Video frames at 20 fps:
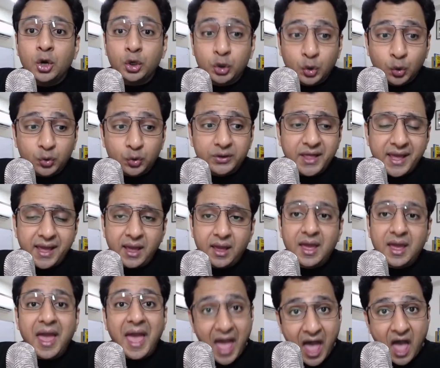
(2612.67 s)
do they
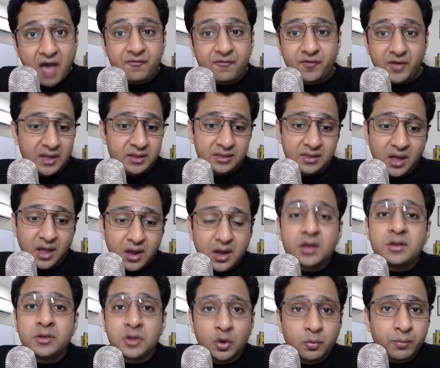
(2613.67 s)
have in the
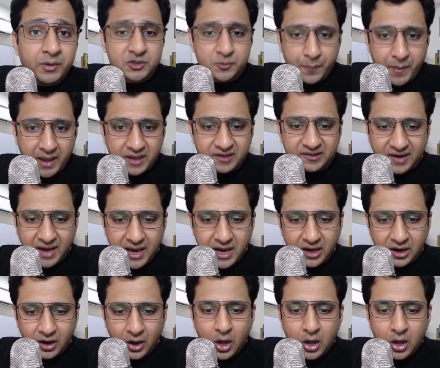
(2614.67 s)
consumer space, right?